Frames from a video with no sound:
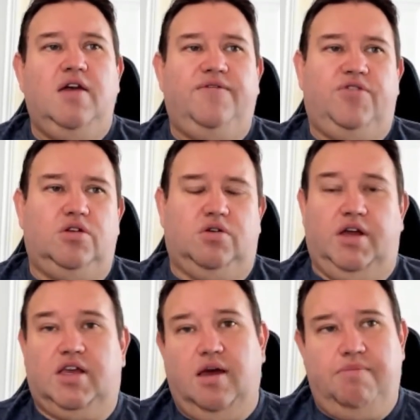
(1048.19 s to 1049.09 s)
Future
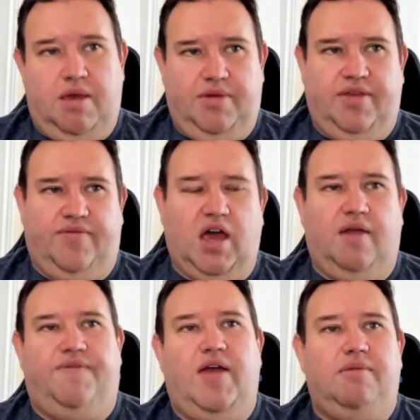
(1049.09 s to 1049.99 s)
income, maybe they've got a
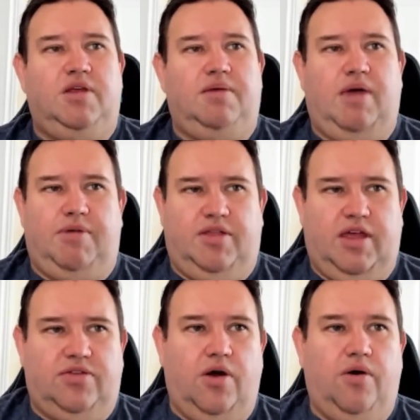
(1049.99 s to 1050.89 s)
family, maybe they
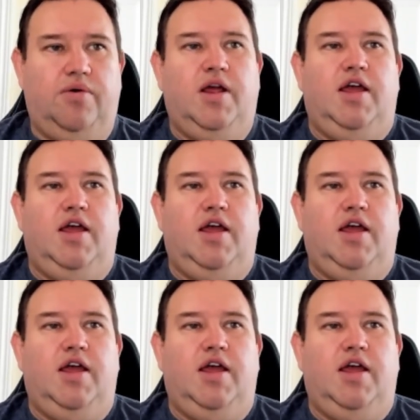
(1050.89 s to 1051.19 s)
don't.